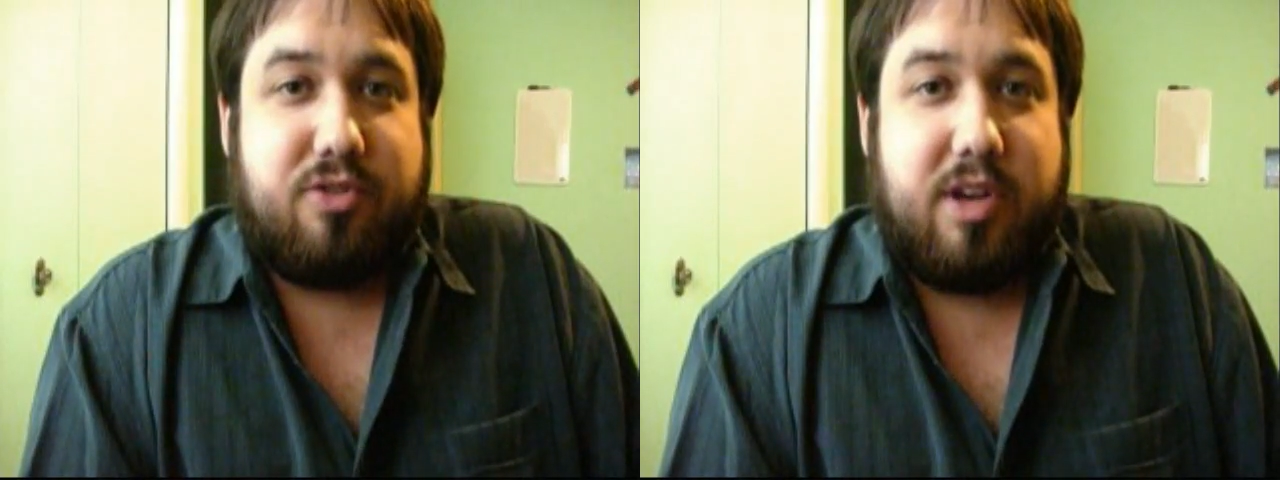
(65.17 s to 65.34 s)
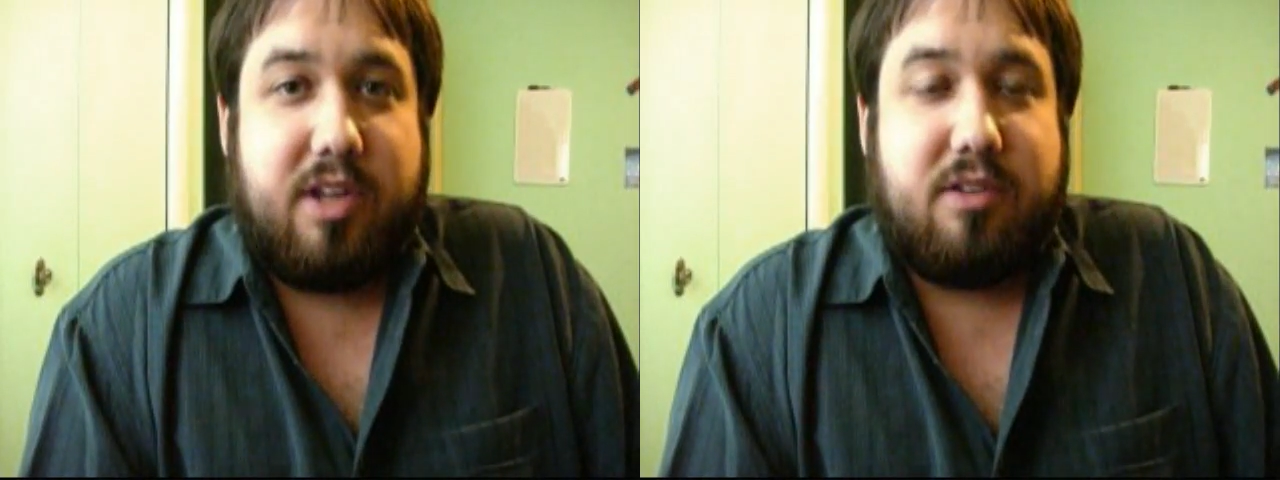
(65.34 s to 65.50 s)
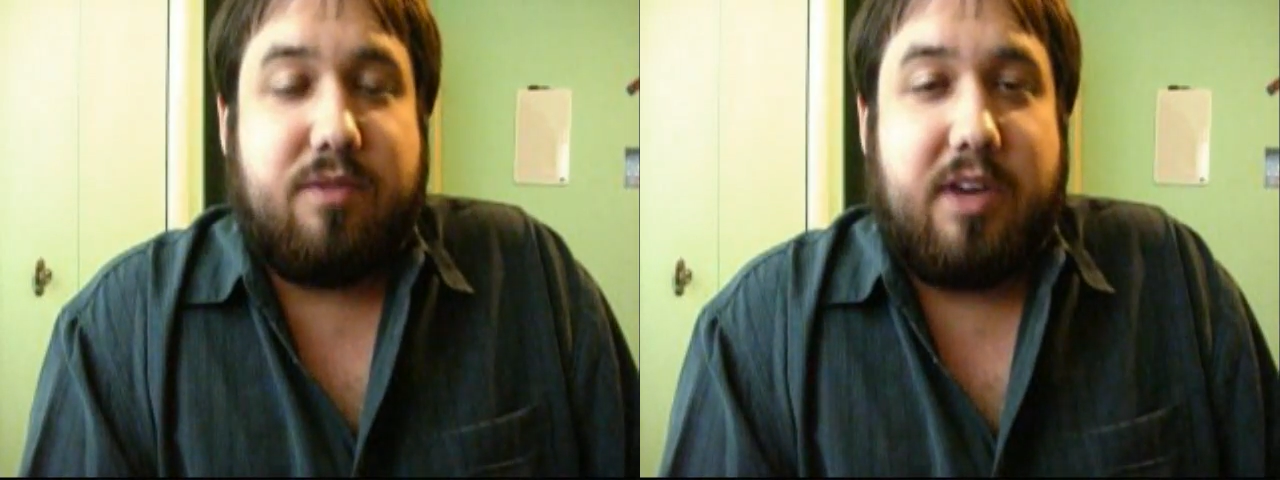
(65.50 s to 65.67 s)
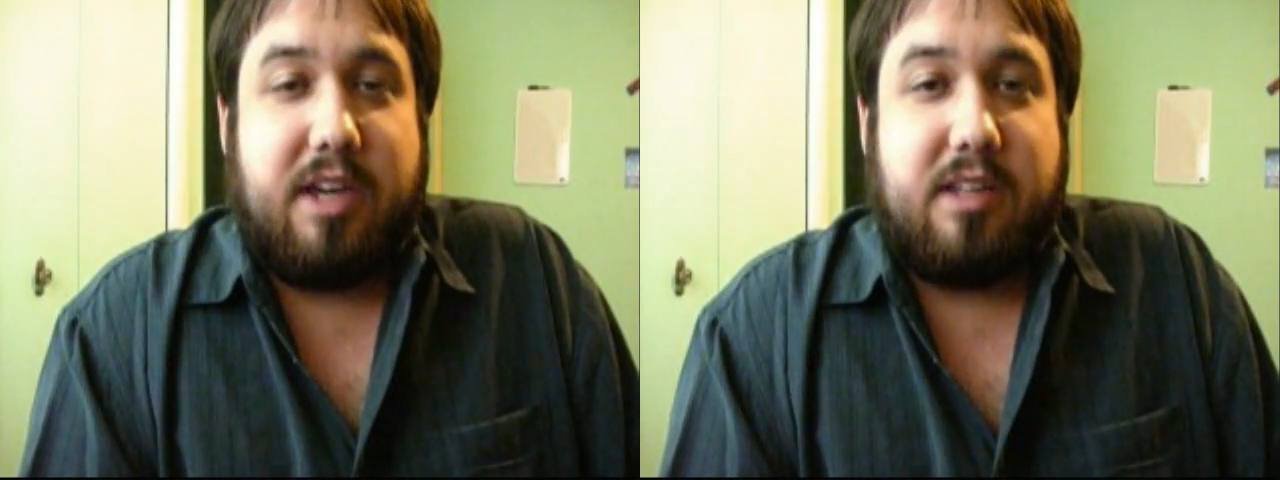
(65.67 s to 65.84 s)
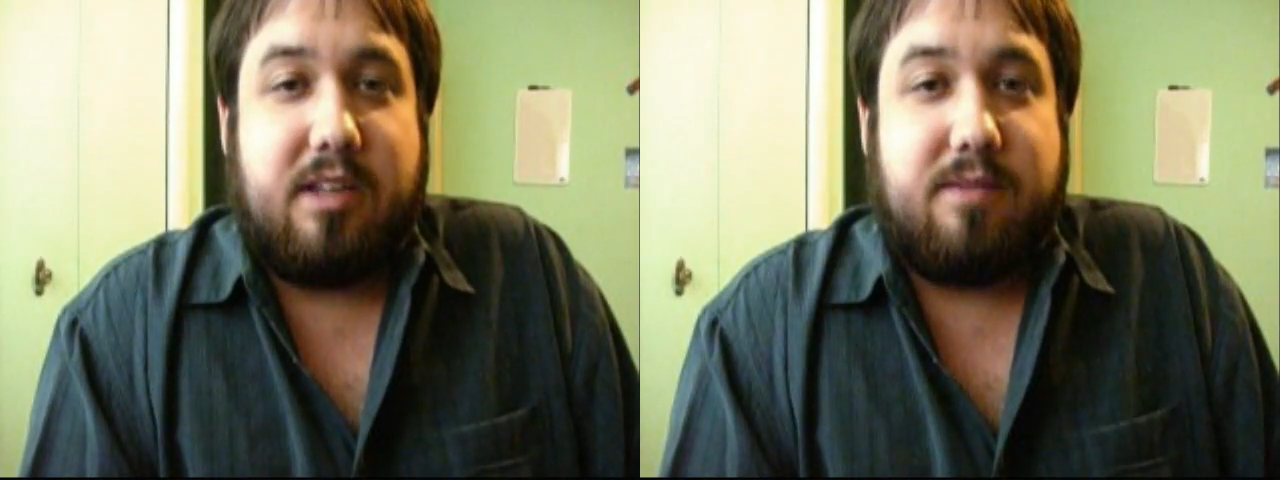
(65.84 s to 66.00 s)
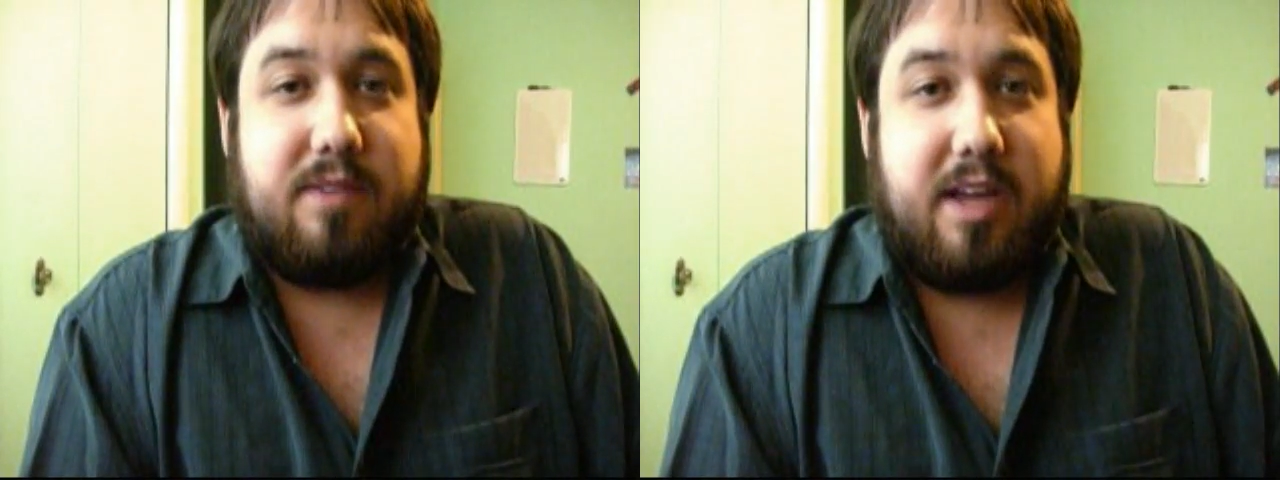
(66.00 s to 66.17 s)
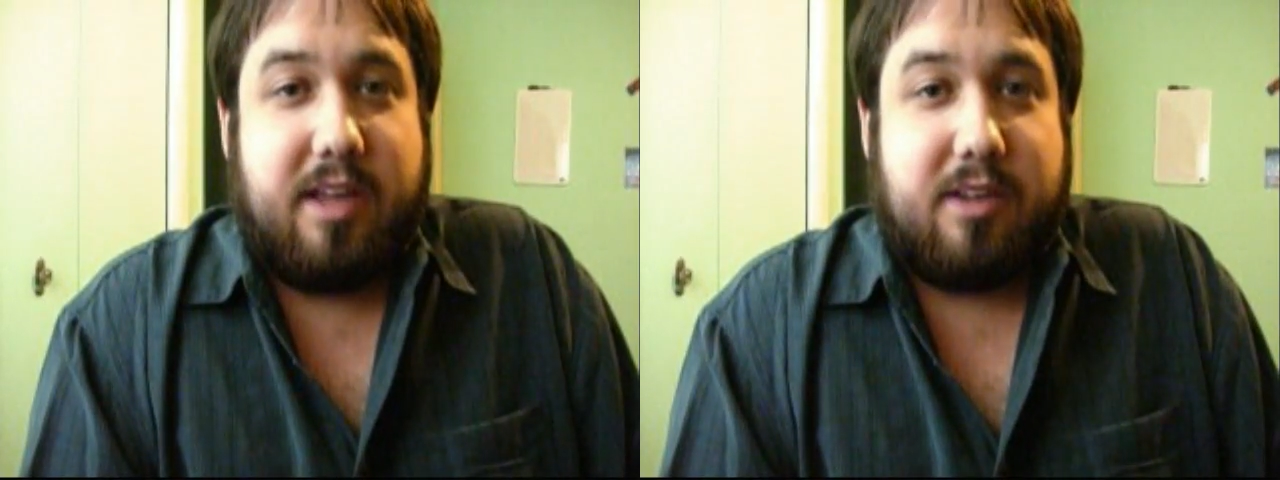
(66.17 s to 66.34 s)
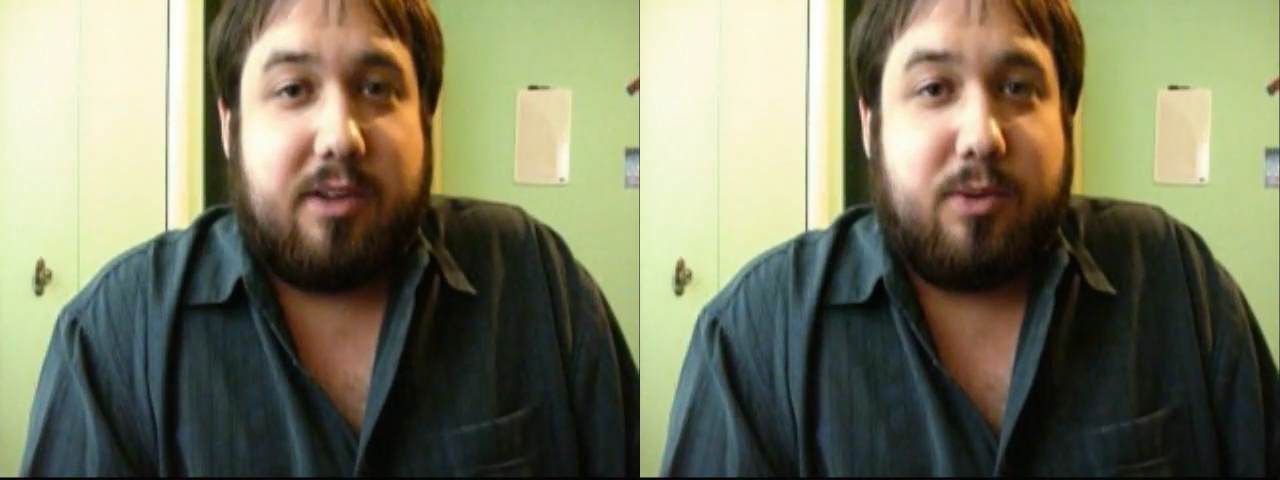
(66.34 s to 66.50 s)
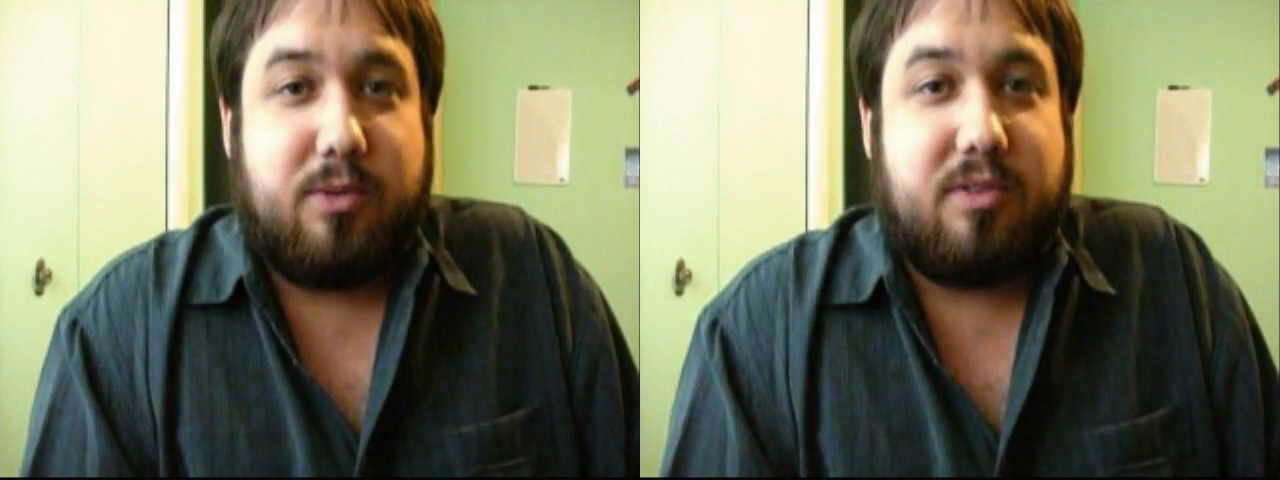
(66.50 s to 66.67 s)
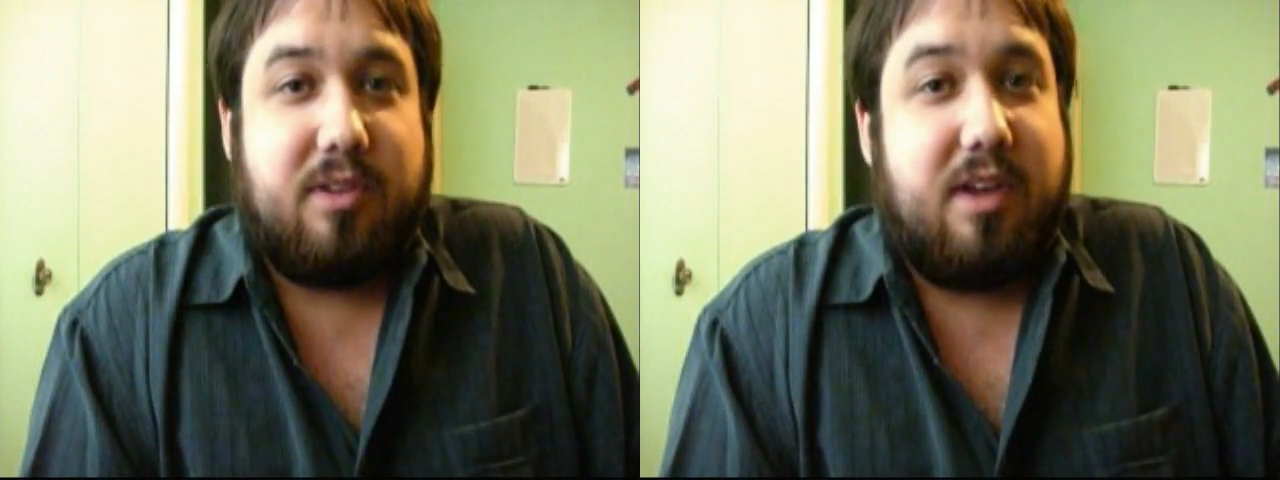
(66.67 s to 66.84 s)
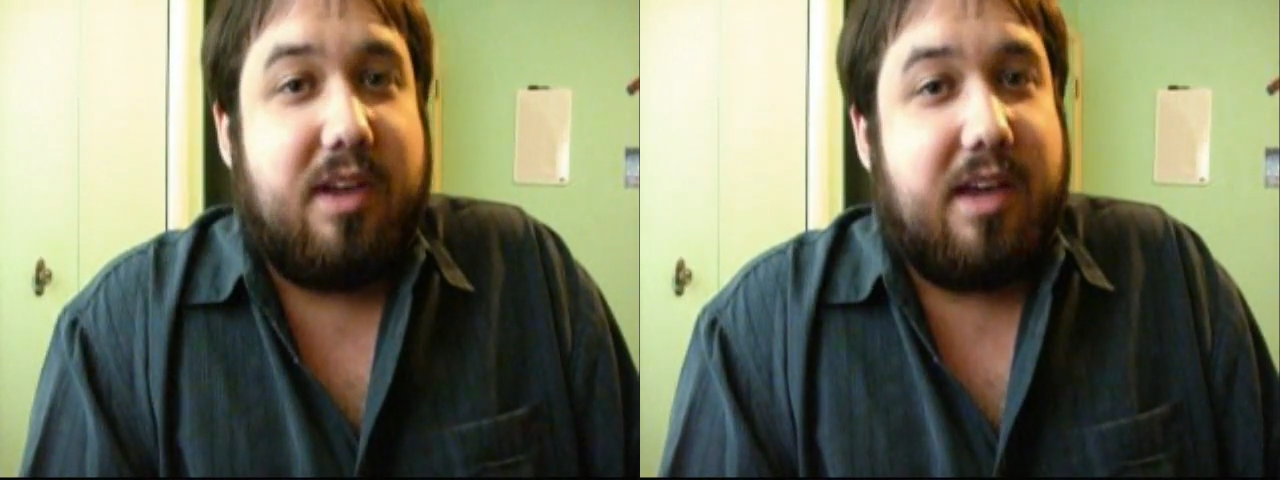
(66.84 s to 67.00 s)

Transylvanian values,